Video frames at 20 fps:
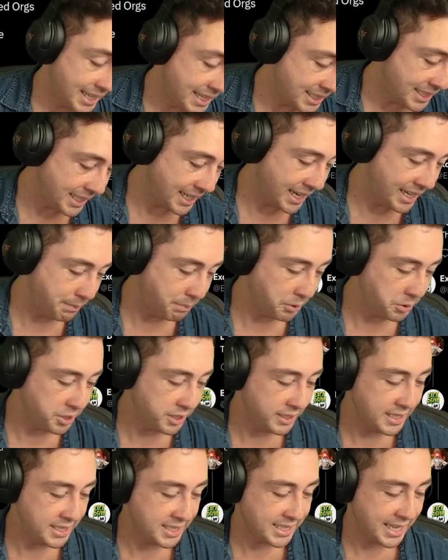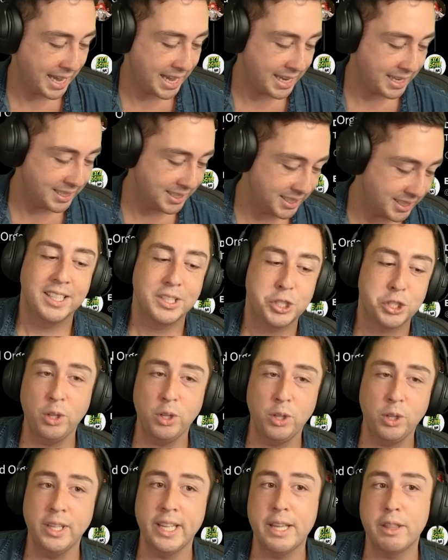That's the kind of person this guy is.
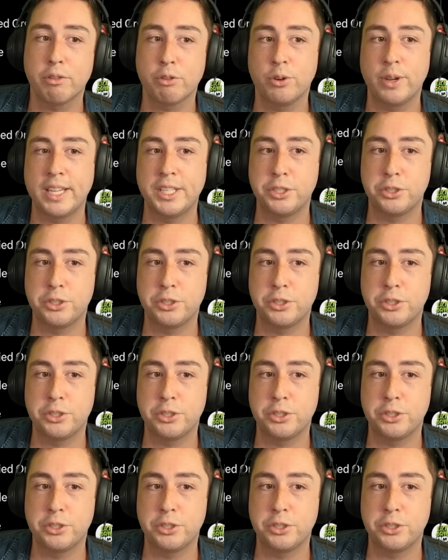Scrolling through his